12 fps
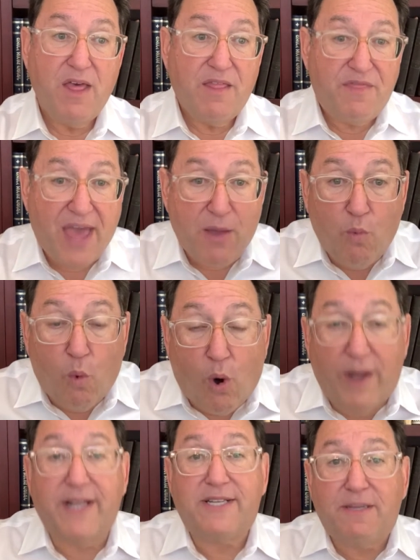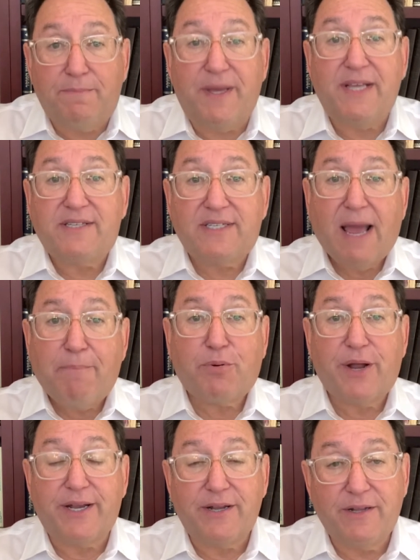they wanted to be
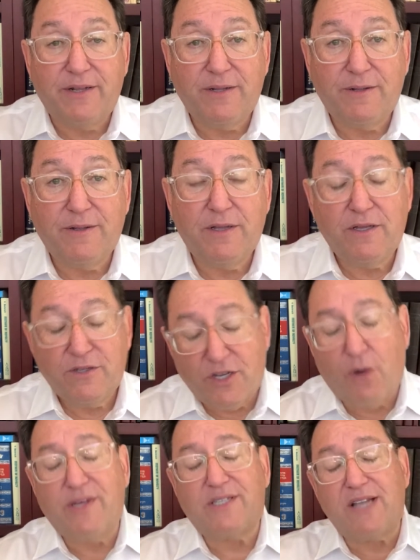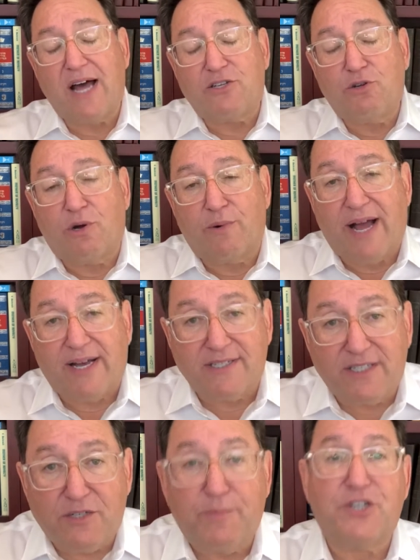separate so as not to arouse
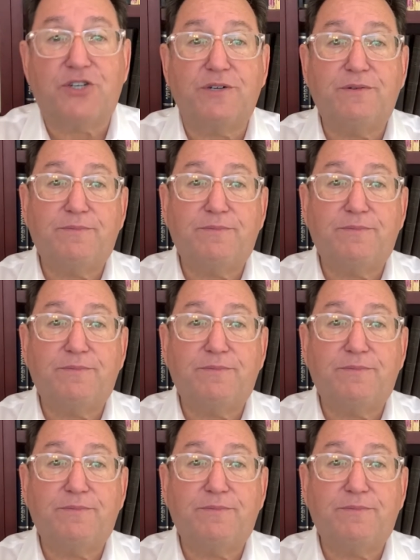suspicion.